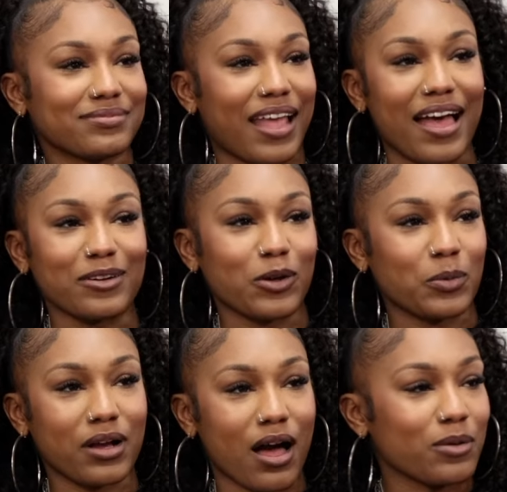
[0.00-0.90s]
I don't know
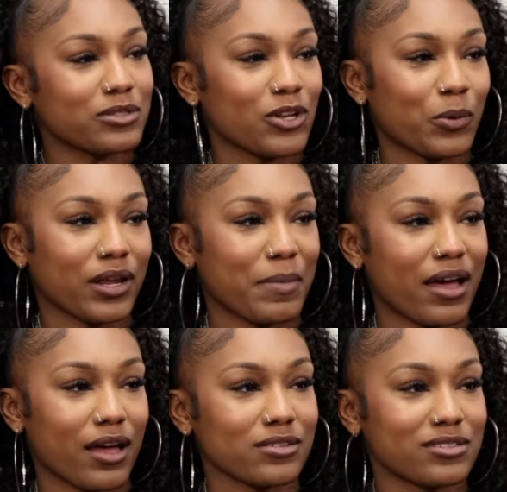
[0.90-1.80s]
what God was knowing at
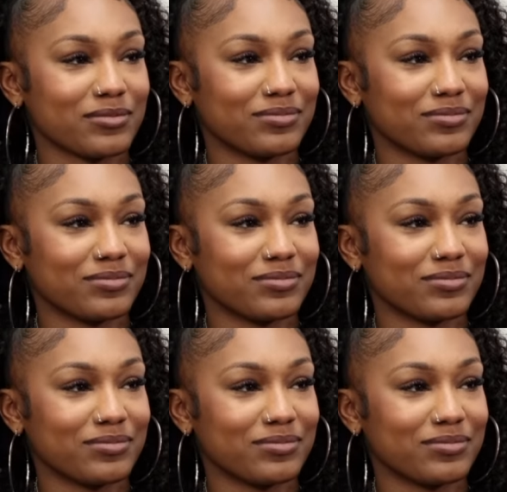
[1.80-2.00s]
my house,